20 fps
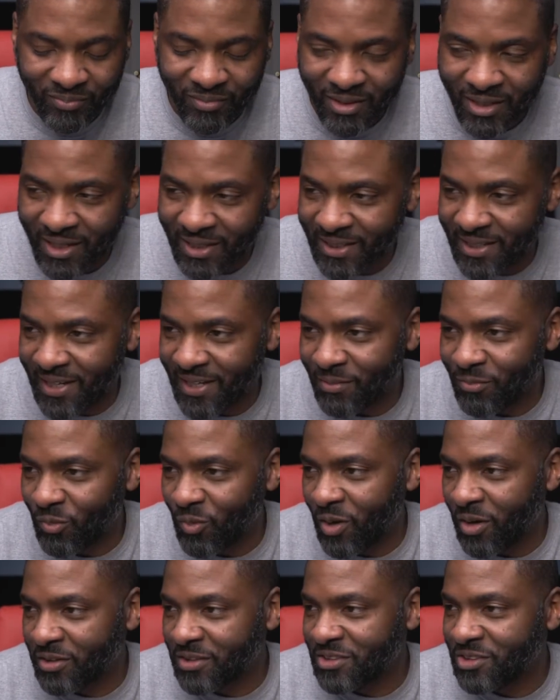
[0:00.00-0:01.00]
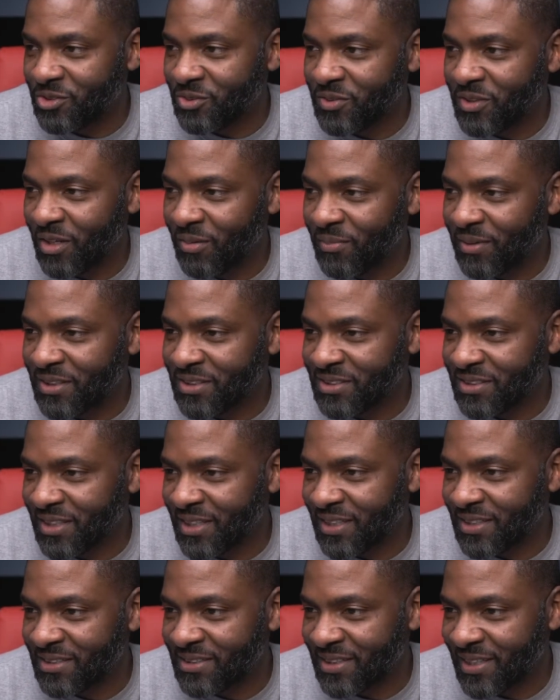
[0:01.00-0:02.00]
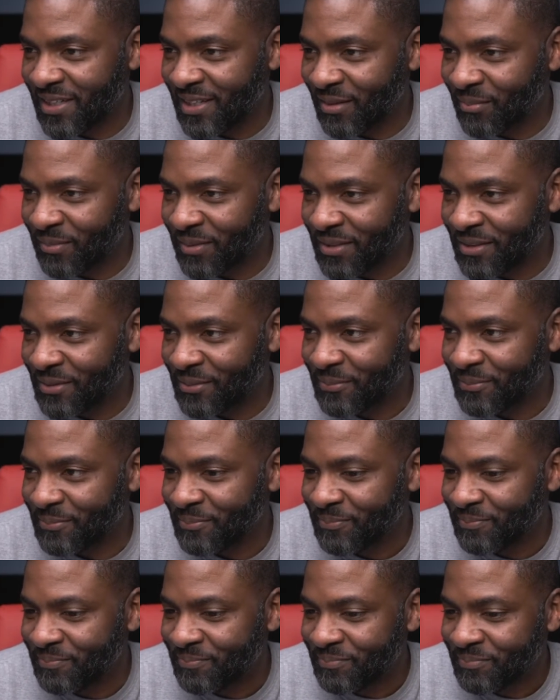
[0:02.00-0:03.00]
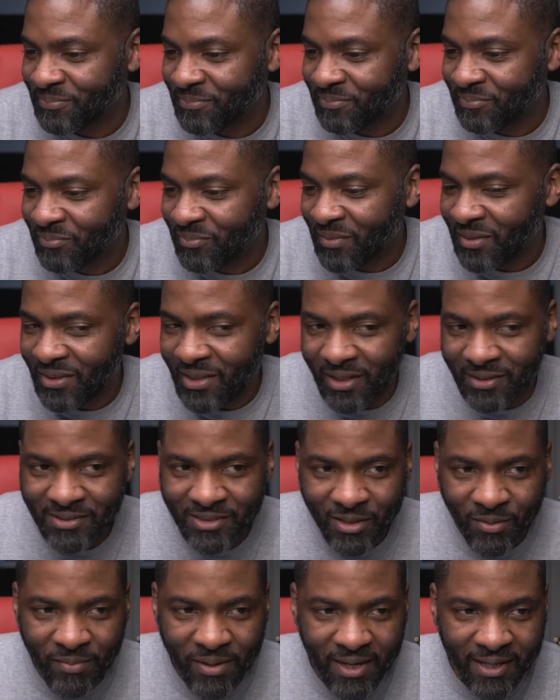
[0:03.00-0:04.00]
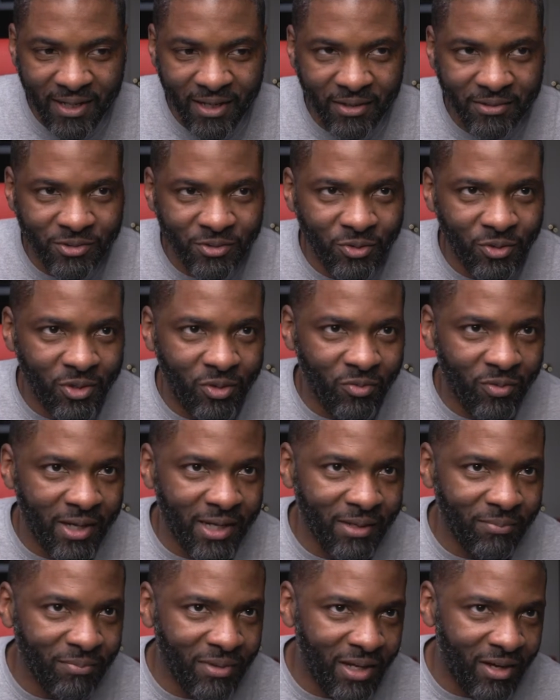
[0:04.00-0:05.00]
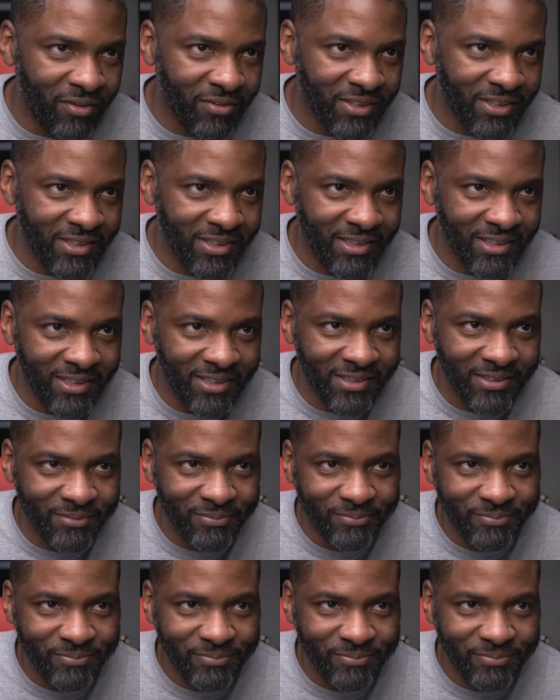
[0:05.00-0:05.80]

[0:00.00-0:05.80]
I can't even walk and chew gum at the same time, man. Y'all tell me how y'all doing while I'm logging in.